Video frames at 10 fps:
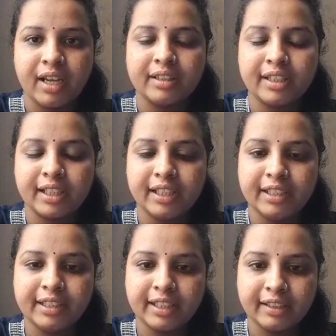The
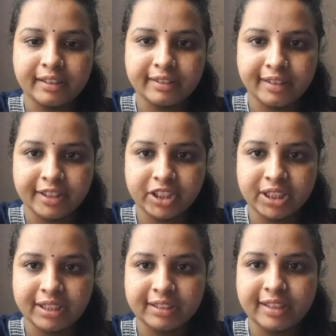clinical research
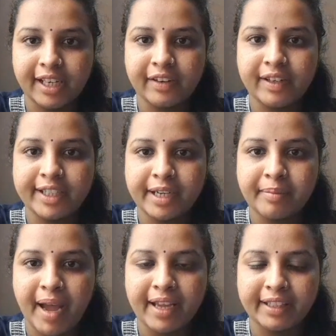is regulated
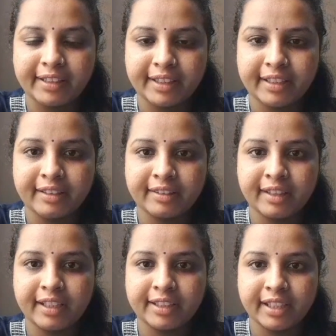by
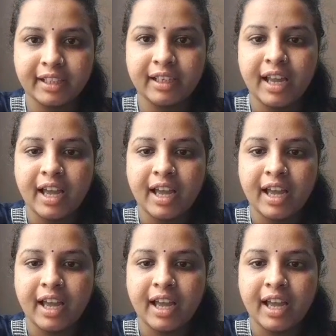ethical